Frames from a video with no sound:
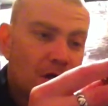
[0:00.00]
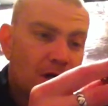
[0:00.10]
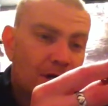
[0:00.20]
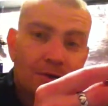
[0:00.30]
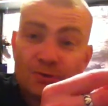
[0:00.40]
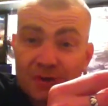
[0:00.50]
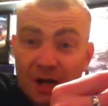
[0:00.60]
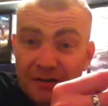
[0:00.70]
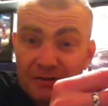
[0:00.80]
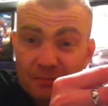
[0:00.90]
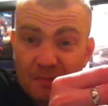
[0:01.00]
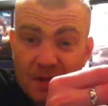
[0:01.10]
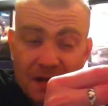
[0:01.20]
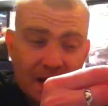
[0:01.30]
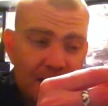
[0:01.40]
a new site,
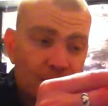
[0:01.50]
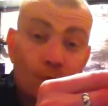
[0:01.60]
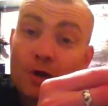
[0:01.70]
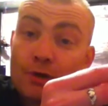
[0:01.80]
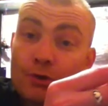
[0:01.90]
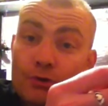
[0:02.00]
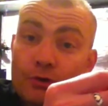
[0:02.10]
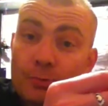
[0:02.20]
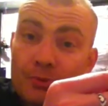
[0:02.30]
a new group